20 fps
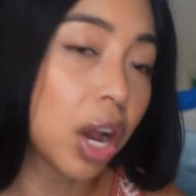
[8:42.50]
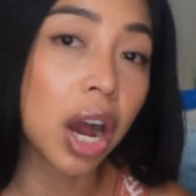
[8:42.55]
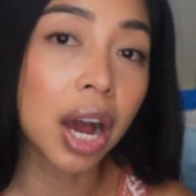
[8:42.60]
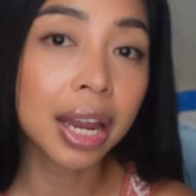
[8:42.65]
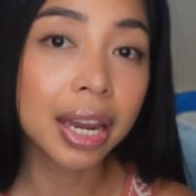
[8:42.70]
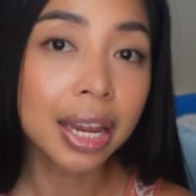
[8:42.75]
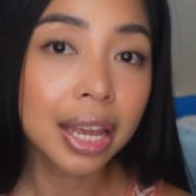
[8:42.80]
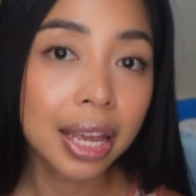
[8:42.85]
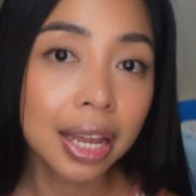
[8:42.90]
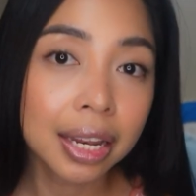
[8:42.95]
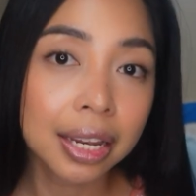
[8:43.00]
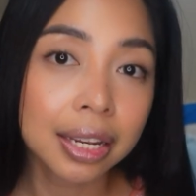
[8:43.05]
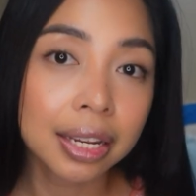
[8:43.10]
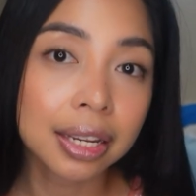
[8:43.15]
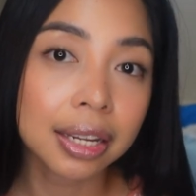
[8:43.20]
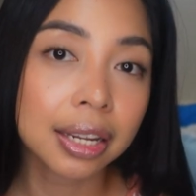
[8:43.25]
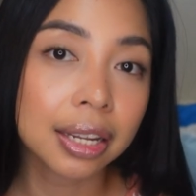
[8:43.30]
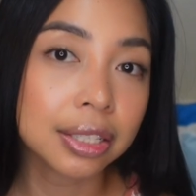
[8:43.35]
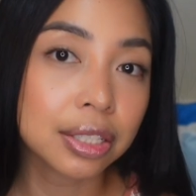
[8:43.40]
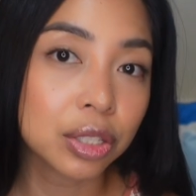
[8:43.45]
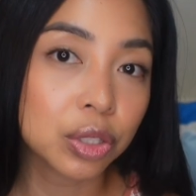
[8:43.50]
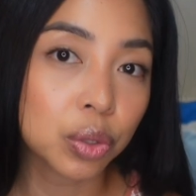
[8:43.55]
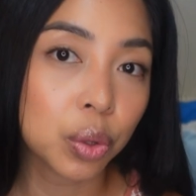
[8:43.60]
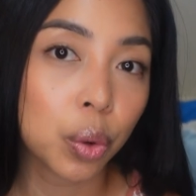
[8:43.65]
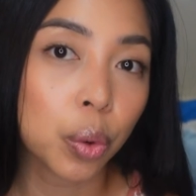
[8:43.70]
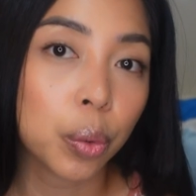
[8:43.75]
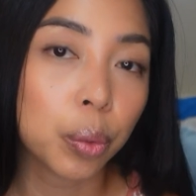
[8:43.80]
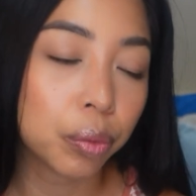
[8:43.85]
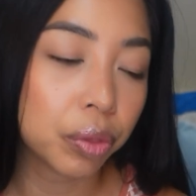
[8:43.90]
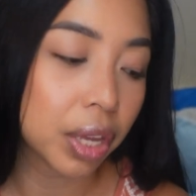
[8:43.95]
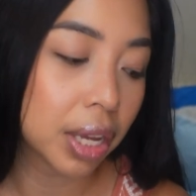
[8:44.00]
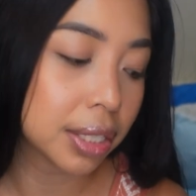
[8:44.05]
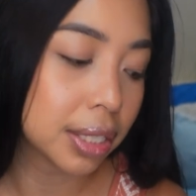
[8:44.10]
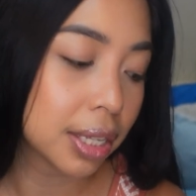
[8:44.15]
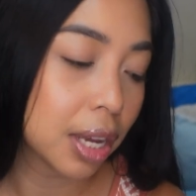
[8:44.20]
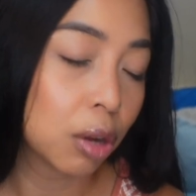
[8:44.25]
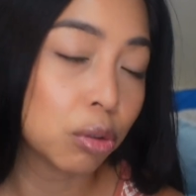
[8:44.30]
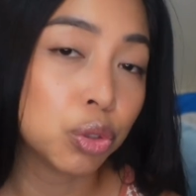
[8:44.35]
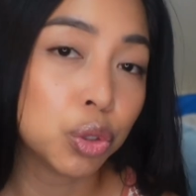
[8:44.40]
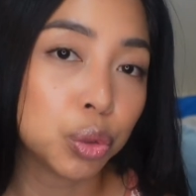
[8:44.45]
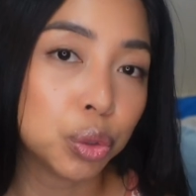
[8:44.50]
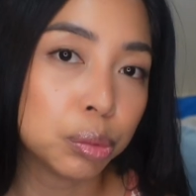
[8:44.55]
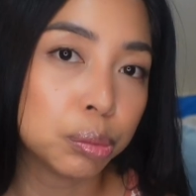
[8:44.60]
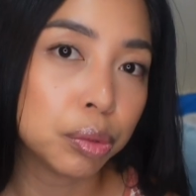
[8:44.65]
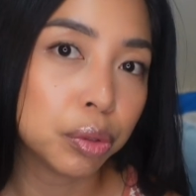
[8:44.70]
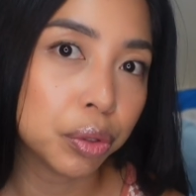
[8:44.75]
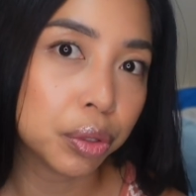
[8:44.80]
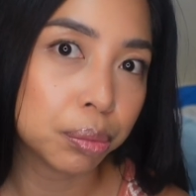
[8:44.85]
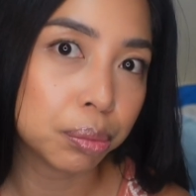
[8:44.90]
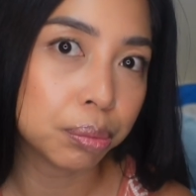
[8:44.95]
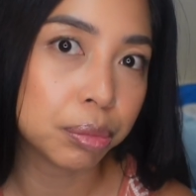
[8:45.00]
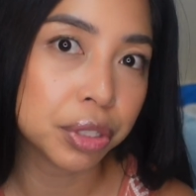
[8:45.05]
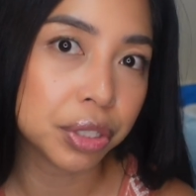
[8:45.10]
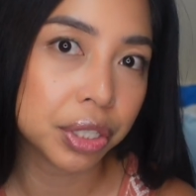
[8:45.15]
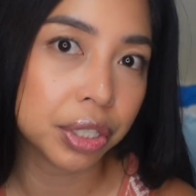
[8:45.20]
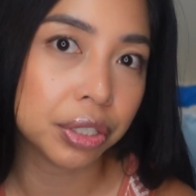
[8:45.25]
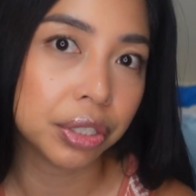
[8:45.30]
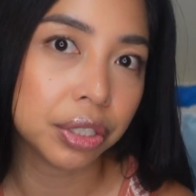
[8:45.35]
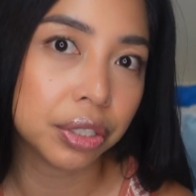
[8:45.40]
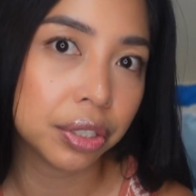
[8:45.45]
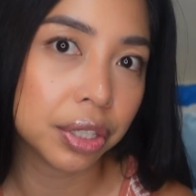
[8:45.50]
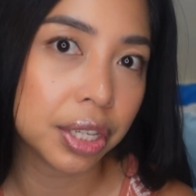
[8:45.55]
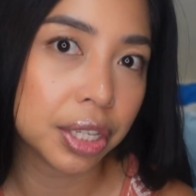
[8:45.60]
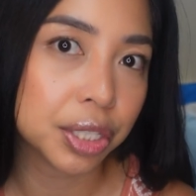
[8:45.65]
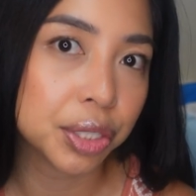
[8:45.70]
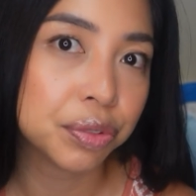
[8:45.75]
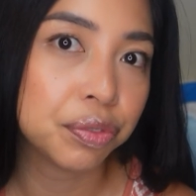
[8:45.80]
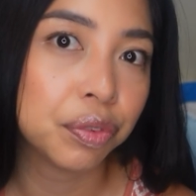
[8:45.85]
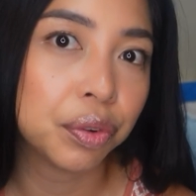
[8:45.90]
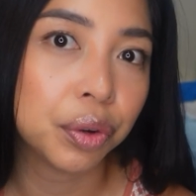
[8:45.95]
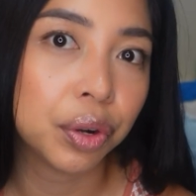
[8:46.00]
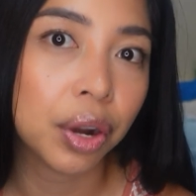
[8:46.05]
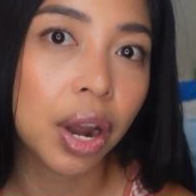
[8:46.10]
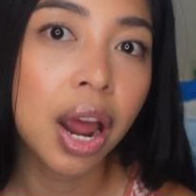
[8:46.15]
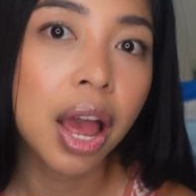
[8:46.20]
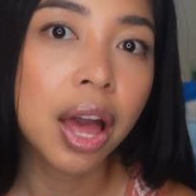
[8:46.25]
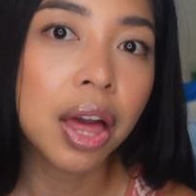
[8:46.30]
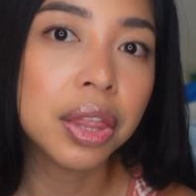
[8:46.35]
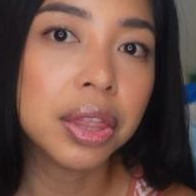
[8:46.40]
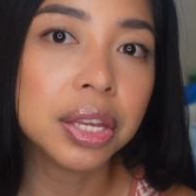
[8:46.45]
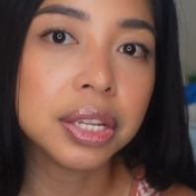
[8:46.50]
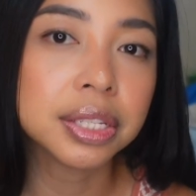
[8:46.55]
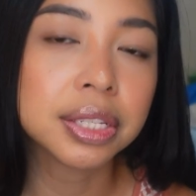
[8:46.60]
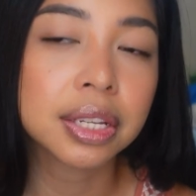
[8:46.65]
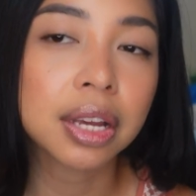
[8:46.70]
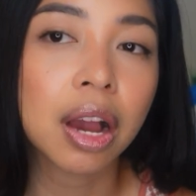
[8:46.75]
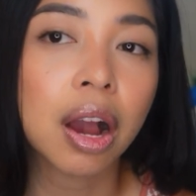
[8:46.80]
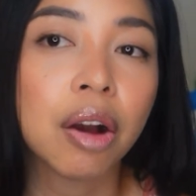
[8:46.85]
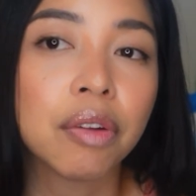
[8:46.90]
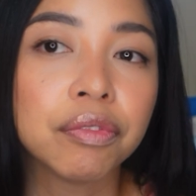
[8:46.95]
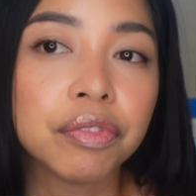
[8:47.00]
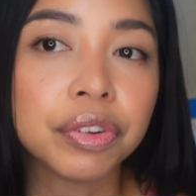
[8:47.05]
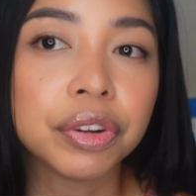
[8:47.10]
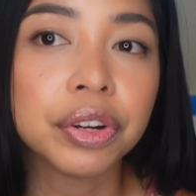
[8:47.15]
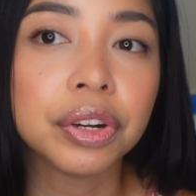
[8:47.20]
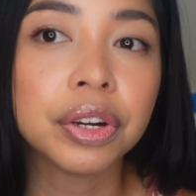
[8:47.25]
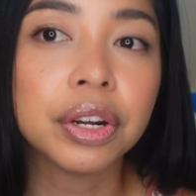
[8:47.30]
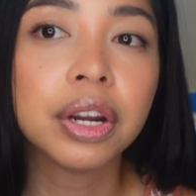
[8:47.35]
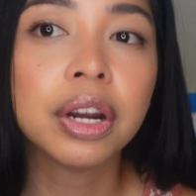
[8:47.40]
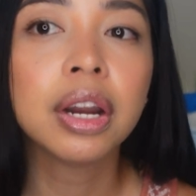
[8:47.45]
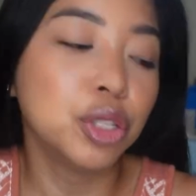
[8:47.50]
got it. So that's how durable the material is for this comforter.